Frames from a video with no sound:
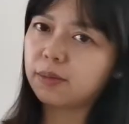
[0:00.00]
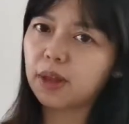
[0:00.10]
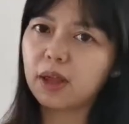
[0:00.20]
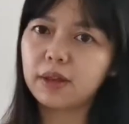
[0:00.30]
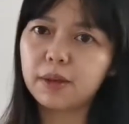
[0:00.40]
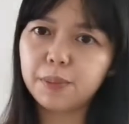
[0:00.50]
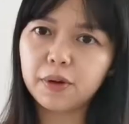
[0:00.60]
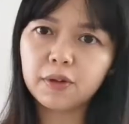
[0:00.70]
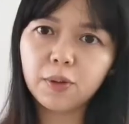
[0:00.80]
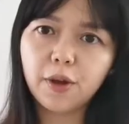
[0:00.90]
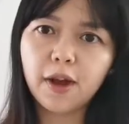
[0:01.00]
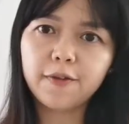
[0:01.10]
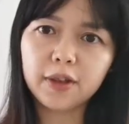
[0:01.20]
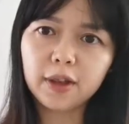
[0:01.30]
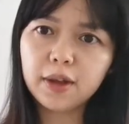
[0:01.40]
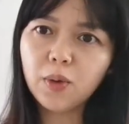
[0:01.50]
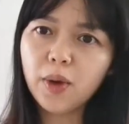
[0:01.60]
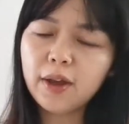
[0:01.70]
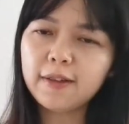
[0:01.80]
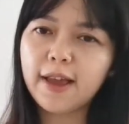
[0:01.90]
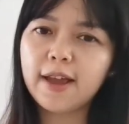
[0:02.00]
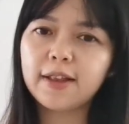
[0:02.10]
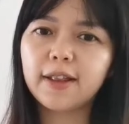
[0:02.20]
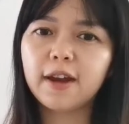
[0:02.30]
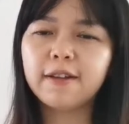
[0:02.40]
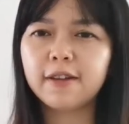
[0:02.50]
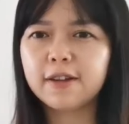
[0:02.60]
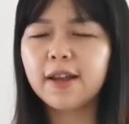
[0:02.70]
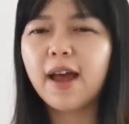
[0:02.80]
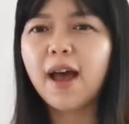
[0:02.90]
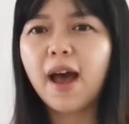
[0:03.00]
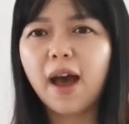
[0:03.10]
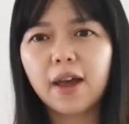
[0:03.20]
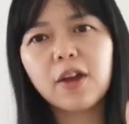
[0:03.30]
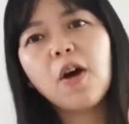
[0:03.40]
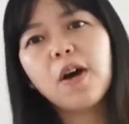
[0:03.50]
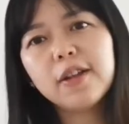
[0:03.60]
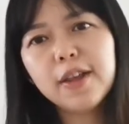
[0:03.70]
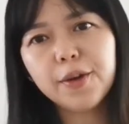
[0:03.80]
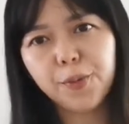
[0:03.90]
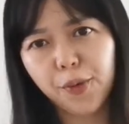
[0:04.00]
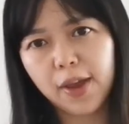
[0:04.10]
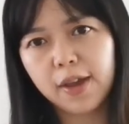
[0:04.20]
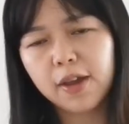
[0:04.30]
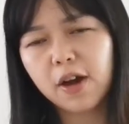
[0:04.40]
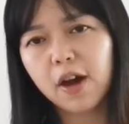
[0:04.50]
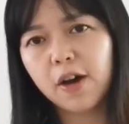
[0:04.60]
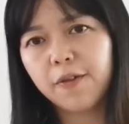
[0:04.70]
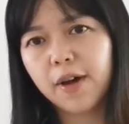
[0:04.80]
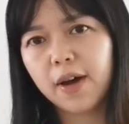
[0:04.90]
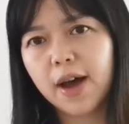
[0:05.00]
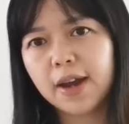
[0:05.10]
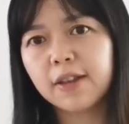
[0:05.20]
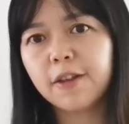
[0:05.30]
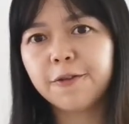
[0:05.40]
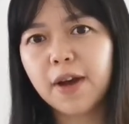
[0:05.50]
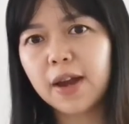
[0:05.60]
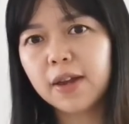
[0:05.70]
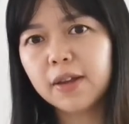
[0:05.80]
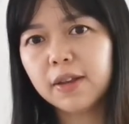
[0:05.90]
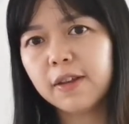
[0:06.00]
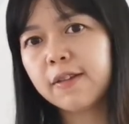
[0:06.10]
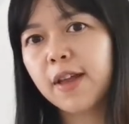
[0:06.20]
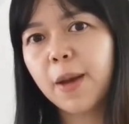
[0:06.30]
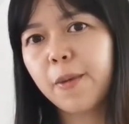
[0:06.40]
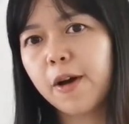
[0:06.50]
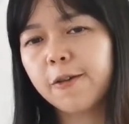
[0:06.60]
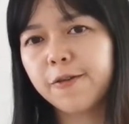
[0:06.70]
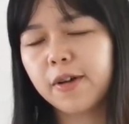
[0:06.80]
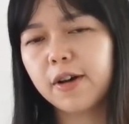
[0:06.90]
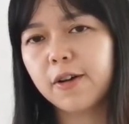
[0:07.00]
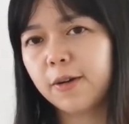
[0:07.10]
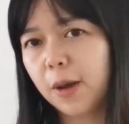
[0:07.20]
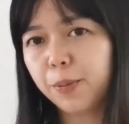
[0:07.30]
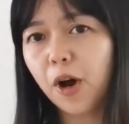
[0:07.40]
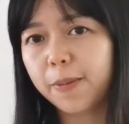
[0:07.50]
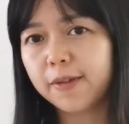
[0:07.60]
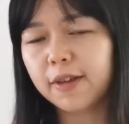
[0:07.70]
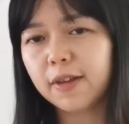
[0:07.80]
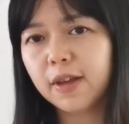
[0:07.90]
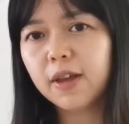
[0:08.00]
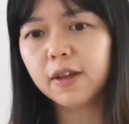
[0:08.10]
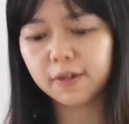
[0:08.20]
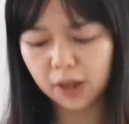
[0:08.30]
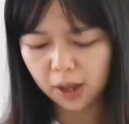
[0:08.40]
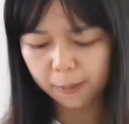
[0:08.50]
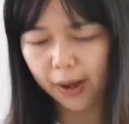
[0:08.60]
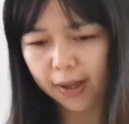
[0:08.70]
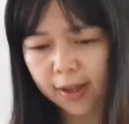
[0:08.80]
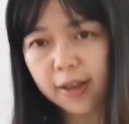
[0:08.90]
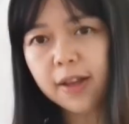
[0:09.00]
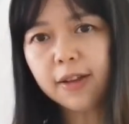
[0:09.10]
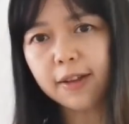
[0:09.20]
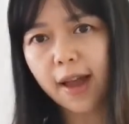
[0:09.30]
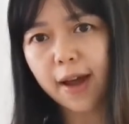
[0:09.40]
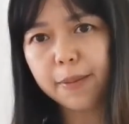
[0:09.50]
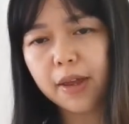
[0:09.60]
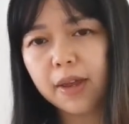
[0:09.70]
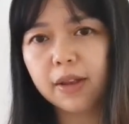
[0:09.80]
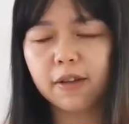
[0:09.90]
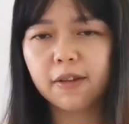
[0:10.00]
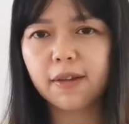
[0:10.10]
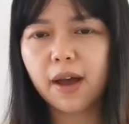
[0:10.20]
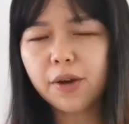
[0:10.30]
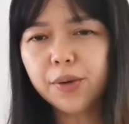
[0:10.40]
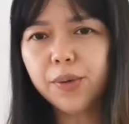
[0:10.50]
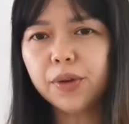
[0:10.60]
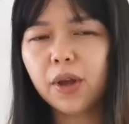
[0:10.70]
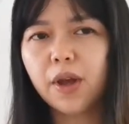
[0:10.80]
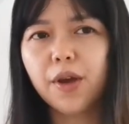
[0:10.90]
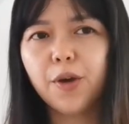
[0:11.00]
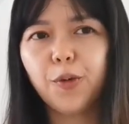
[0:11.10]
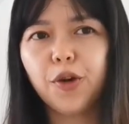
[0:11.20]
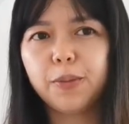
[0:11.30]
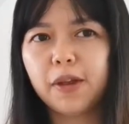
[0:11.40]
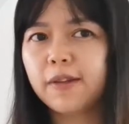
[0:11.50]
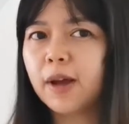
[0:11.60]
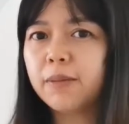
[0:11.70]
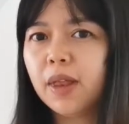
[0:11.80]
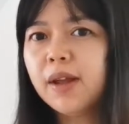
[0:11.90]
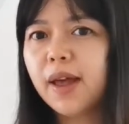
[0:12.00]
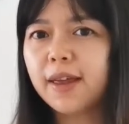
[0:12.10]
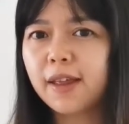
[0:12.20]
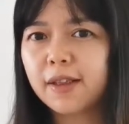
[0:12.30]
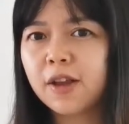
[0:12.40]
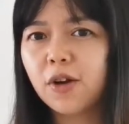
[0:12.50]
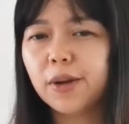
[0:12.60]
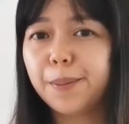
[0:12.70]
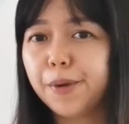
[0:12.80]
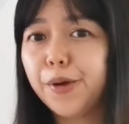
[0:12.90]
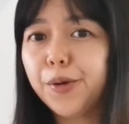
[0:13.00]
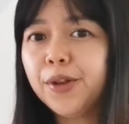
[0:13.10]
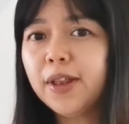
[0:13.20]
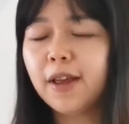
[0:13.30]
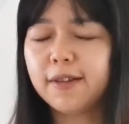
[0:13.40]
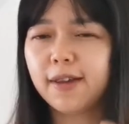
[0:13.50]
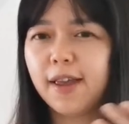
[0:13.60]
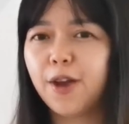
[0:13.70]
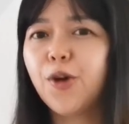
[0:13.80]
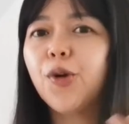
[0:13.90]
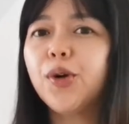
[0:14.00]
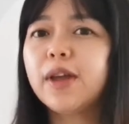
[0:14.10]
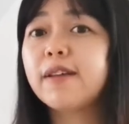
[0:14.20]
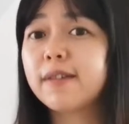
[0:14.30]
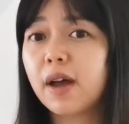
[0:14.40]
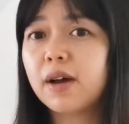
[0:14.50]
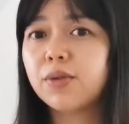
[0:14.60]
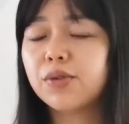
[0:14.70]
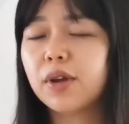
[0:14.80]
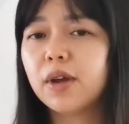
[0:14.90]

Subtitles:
that the person will have a thicker waist, and there's an iconic way of identifying this type of obesity is by hitting the tummy. The sound will be something like hitting on a balloon. That's an echoing sound,